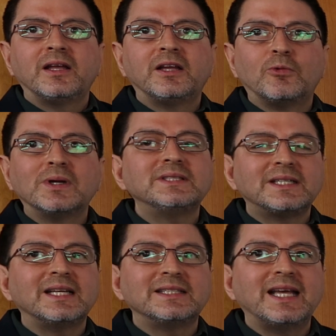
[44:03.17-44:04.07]
what is it
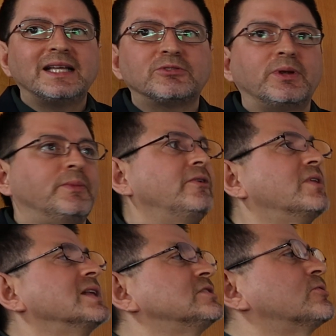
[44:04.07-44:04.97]
going to take to remove
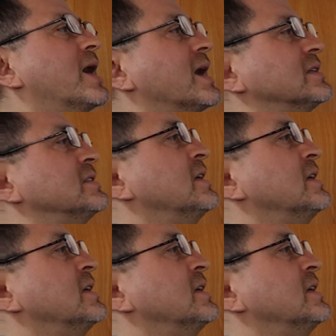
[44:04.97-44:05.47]
that scratch?